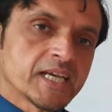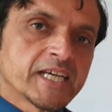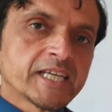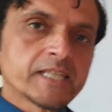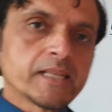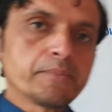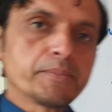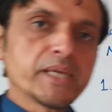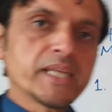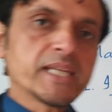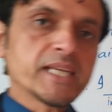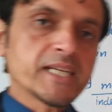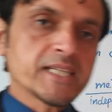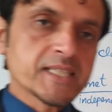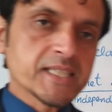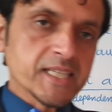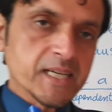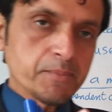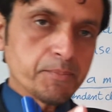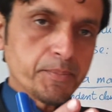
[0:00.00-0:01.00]
the meaning
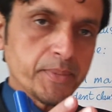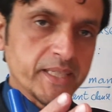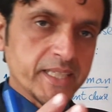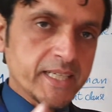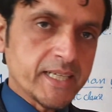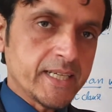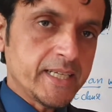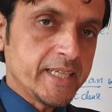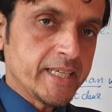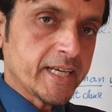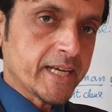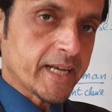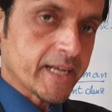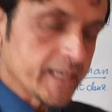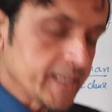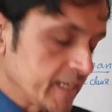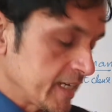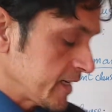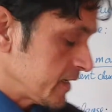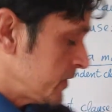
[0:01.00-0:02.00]
is completely
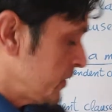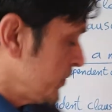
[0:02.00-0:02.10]
clear.